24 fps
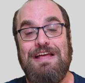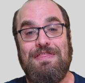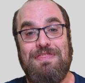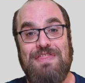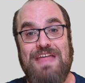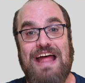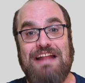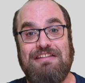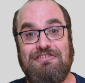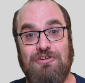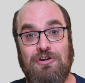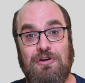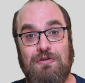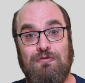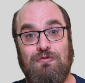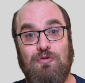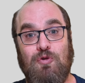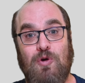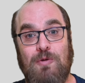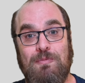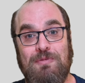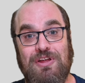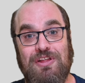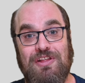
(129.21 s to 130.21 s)
That's our
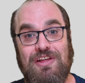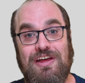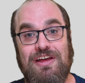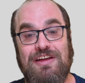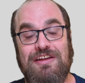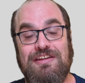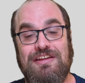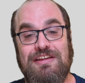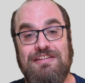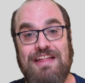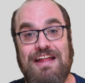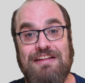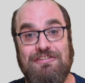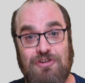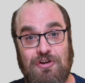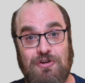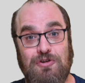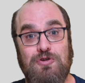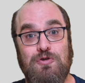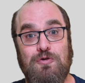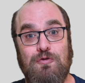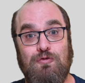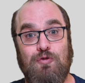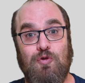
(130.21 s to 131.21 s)
formula. That's our
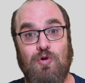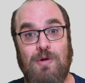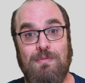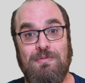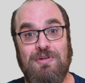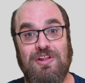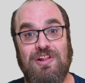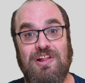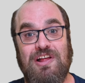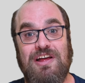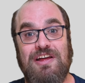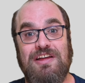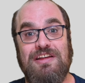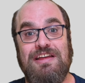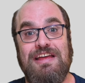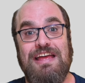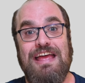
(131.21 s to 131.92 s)
new formula.